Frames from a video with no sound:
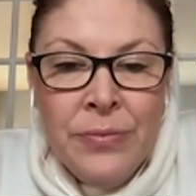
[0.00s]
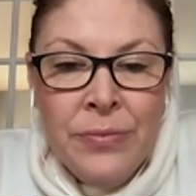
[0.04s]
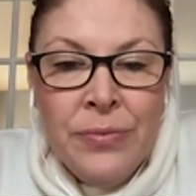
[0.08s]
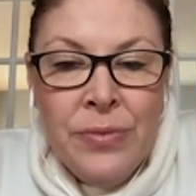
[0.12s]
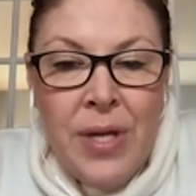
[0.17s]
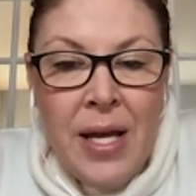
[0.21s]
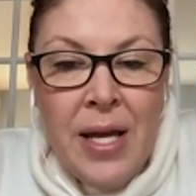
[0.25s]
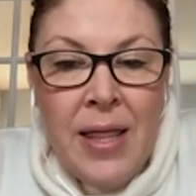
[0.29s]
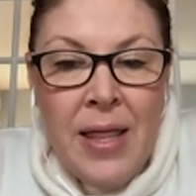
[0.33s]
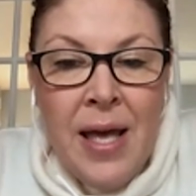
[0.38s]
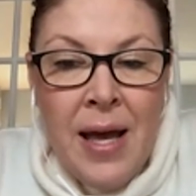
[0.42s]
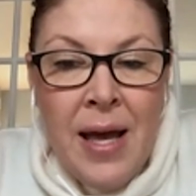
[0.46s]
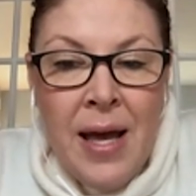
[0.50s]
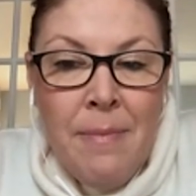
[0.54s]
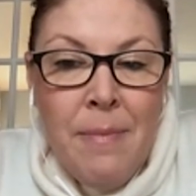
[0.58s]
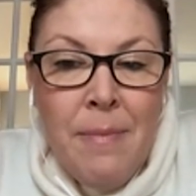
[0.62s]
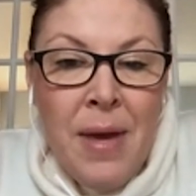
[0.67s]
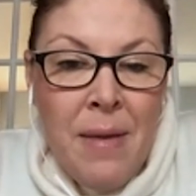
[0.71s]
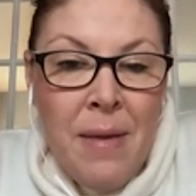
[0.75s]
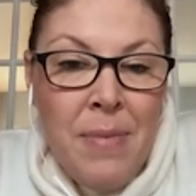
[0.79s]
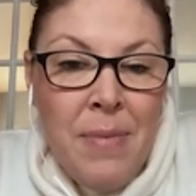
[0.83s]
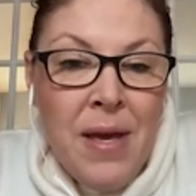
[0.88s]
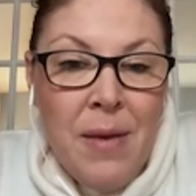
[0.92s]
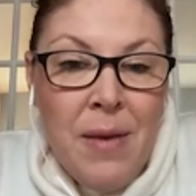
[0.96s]
And that
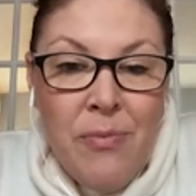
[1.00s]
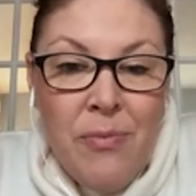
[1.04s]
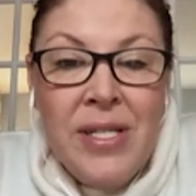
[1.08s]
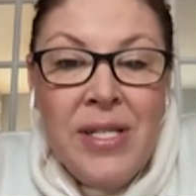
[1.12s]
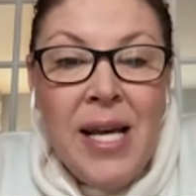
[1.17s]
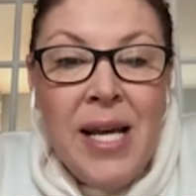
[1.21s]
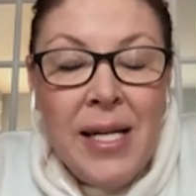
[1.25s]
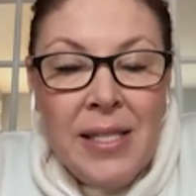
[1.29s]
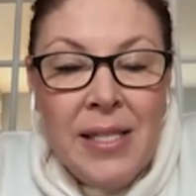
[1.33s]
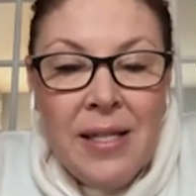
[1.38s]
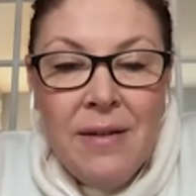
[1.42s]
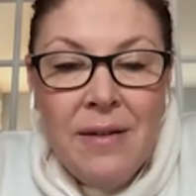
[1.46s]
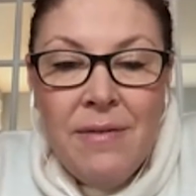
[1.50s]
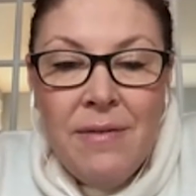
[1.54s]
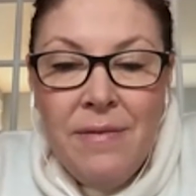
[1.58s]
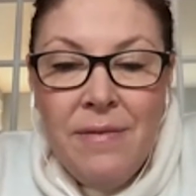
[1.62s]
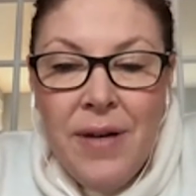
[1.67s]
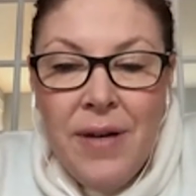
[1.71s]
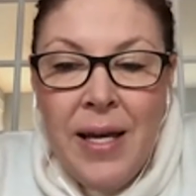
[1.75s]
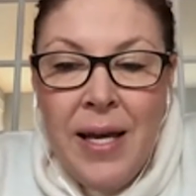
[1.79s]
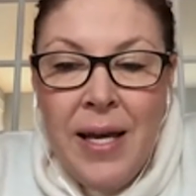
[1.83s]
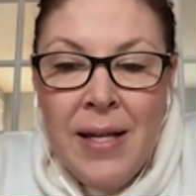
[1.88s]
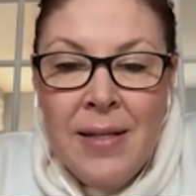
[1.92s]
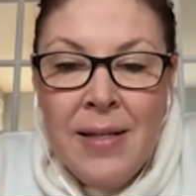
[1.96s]
may be protective
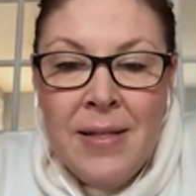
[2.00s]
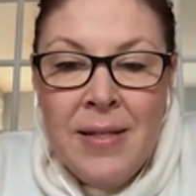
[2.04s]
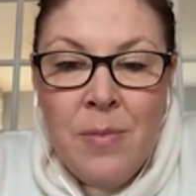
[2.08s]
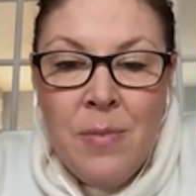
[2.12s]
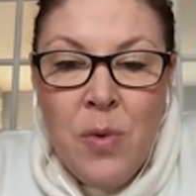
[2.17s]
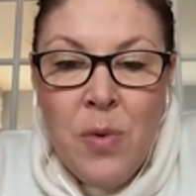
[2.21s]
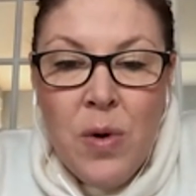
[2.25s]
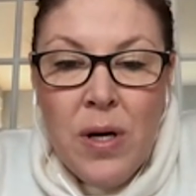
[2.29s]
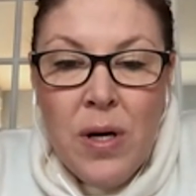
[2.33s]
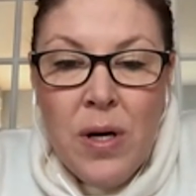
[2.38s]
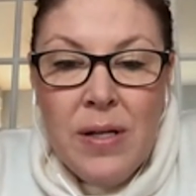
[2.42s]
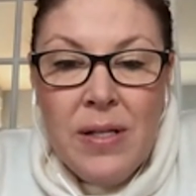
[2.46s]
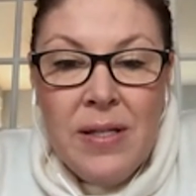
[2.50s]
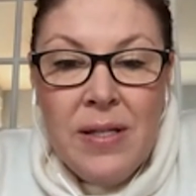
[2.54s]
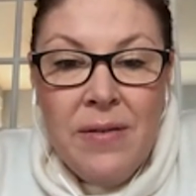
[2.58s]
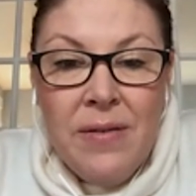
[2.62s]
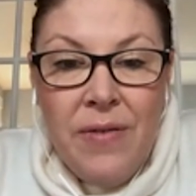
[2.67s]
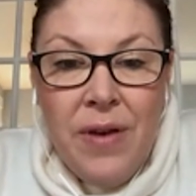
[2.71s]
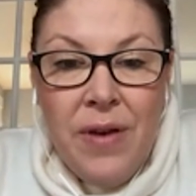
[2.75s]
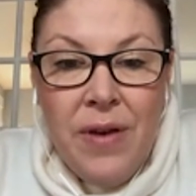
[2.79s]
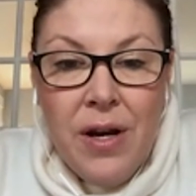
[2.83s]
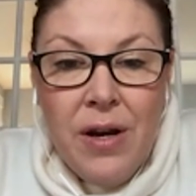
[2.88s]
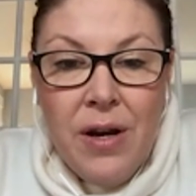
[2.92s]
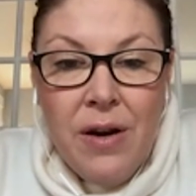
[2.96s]
against the more
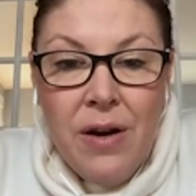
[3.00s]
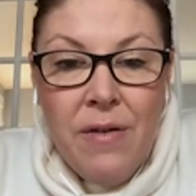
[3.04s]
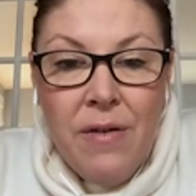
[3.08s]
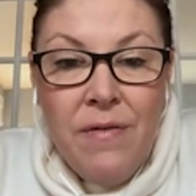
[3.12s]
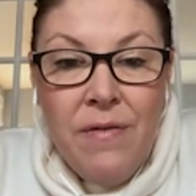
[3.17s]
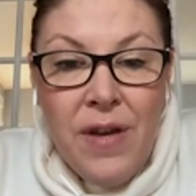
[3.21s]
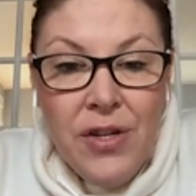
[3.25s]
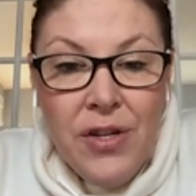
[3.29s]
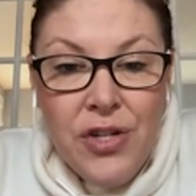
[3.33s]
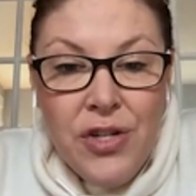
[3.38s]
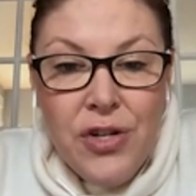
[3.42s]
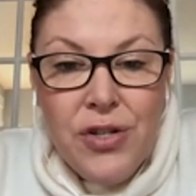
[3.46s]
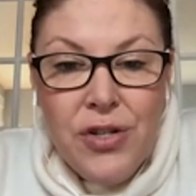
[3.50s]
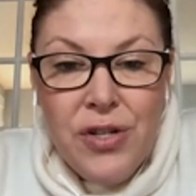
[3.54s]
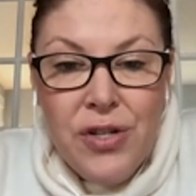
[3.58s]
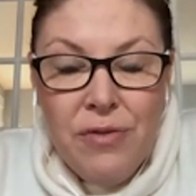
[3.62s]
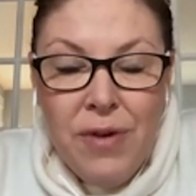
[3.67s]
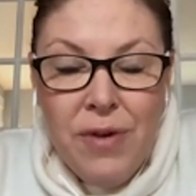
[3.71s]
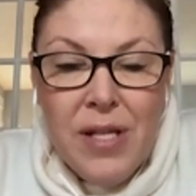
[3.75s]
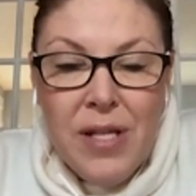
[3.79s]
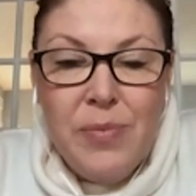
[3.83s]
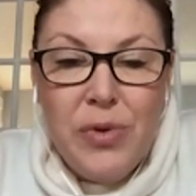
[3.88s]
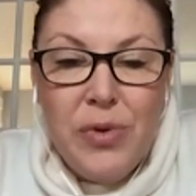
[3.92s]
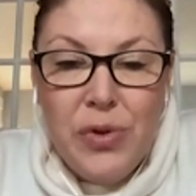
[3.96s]
severe features and
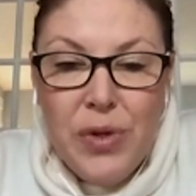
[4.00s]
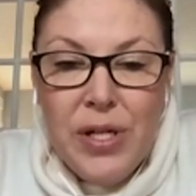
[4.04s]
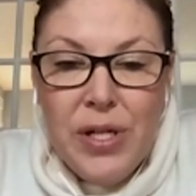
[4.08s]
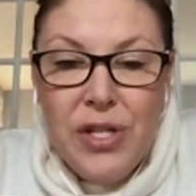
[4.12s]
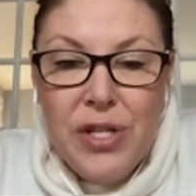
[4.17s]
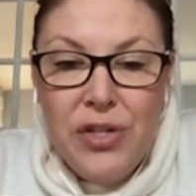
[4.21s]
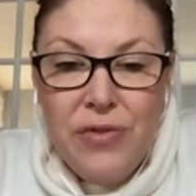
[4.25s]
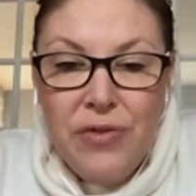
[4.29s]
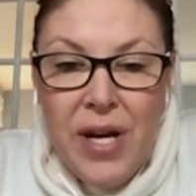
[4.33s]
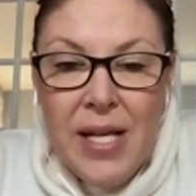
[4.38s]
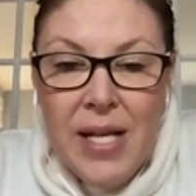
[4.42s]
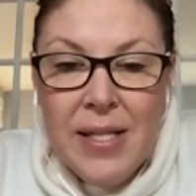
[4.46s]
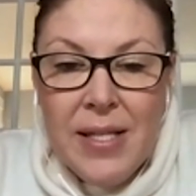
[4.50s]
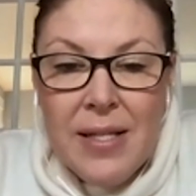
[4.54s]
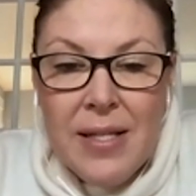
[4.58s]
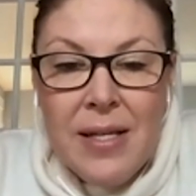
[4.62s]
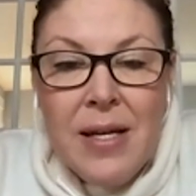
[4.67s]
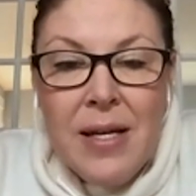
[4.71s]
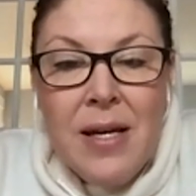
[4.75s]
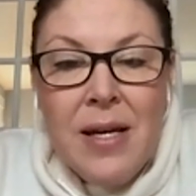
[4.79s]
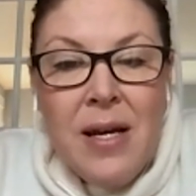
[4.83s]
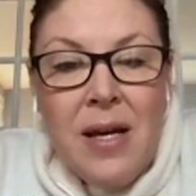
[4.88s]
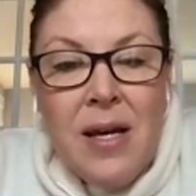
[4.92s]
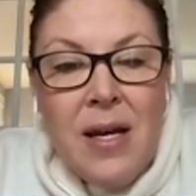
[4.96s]
respiratory distress
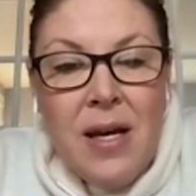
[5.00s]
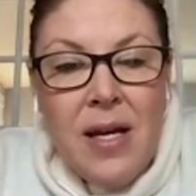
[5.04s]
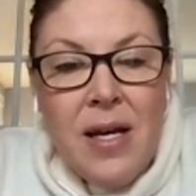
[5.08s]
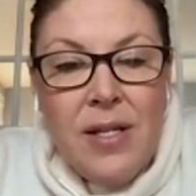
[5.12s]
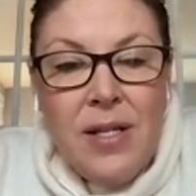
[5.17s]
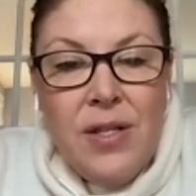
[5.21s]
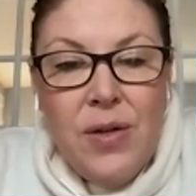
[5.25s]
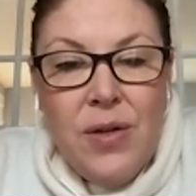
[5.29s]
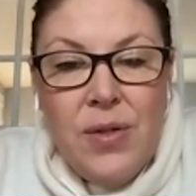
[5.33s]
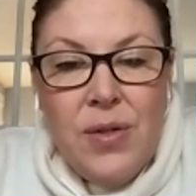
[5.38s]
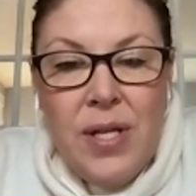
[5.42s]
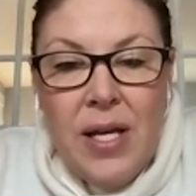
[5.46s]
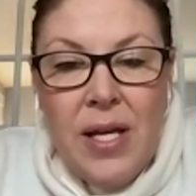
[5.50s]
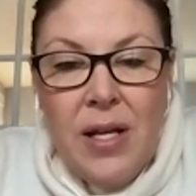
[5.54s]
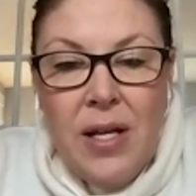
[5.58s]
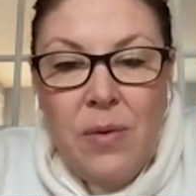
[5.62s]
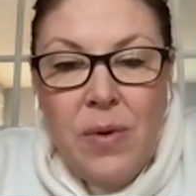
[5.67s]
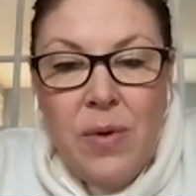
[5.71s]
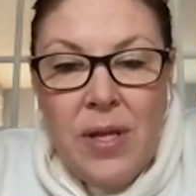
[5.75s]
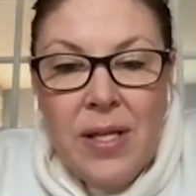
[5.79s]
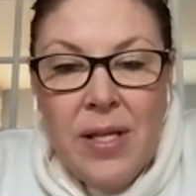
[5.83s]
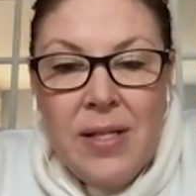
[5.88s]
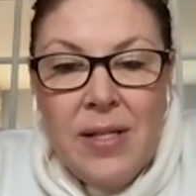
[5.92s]
associated with this